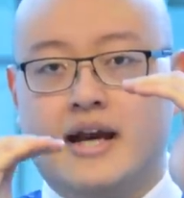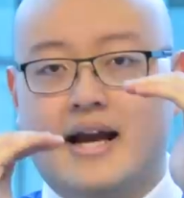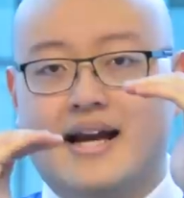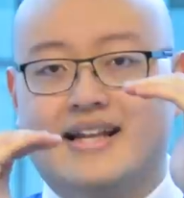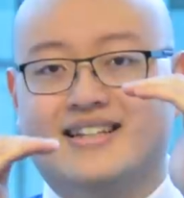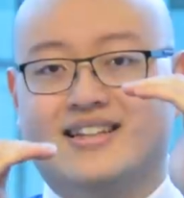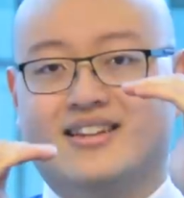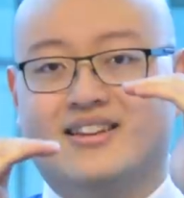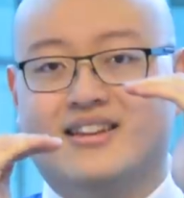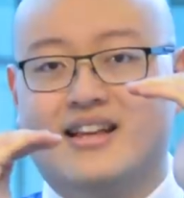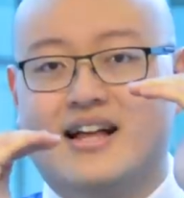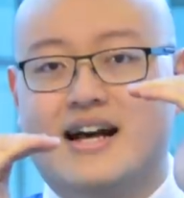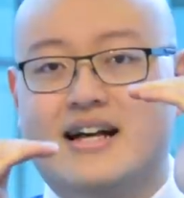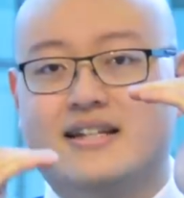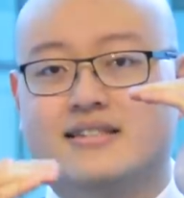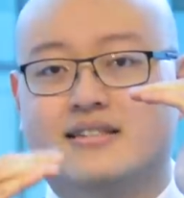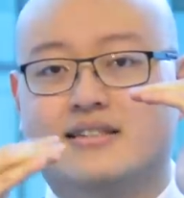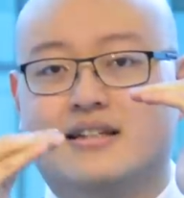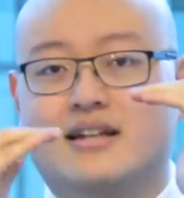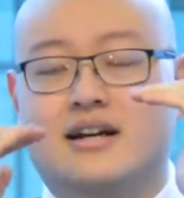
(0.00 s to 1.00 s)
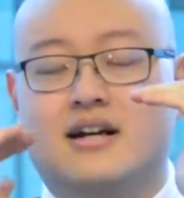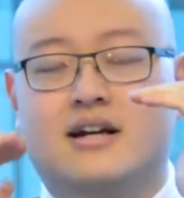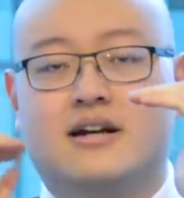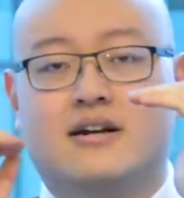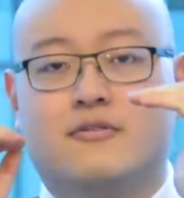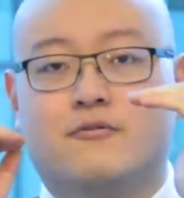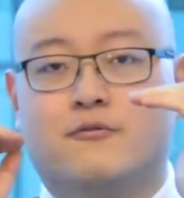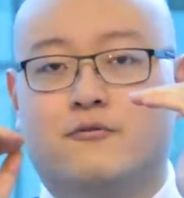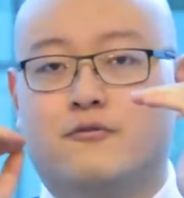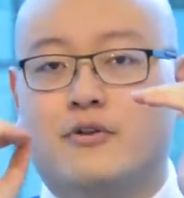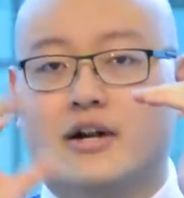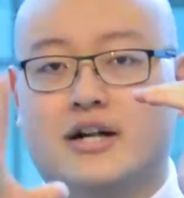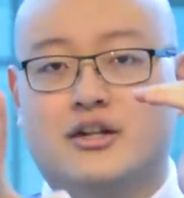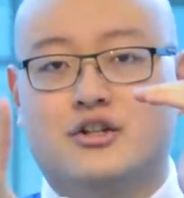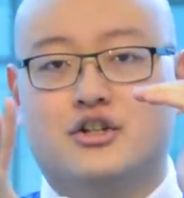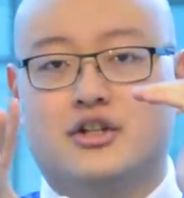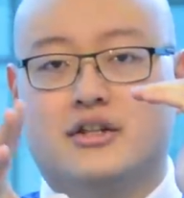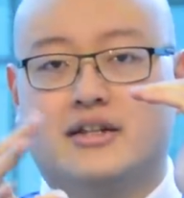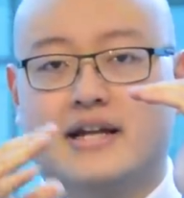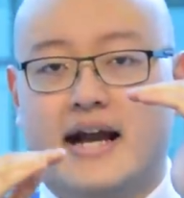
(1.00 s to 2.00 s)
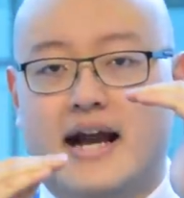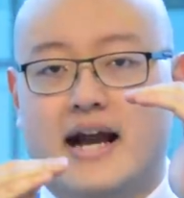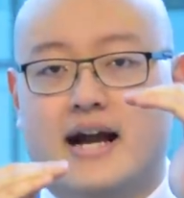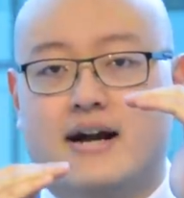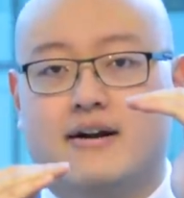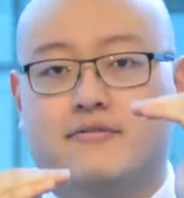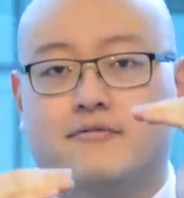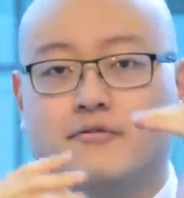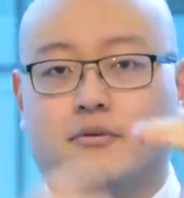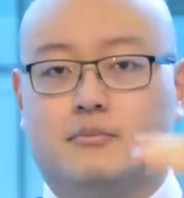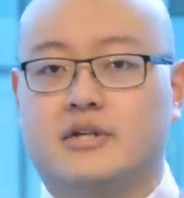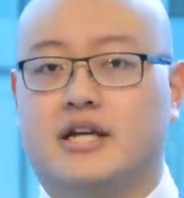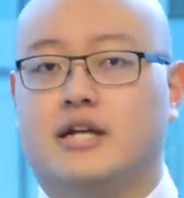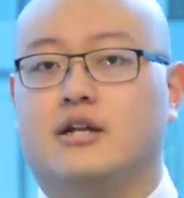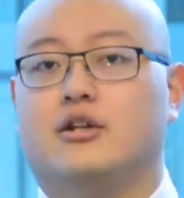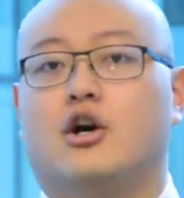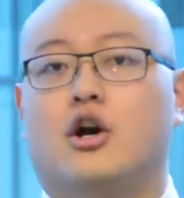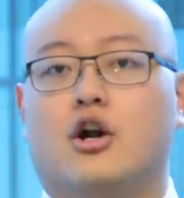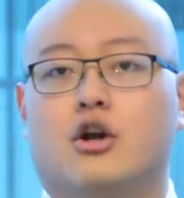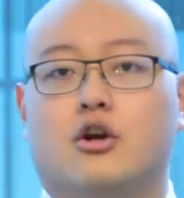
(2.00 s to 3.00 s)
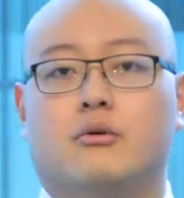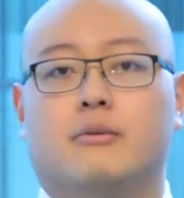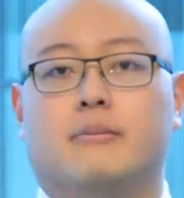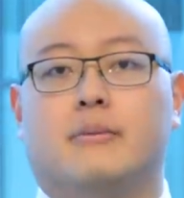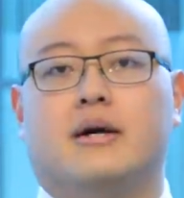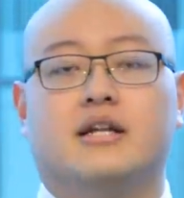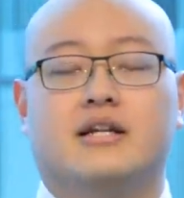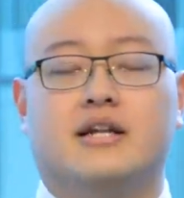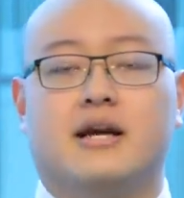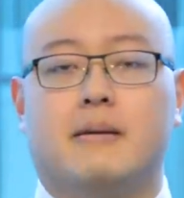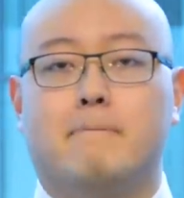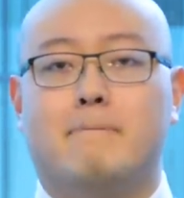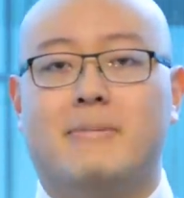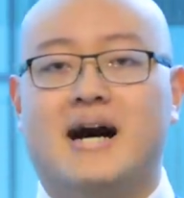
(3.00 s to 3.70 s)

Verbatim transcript: and the less friction they have from taking the hard-earned money and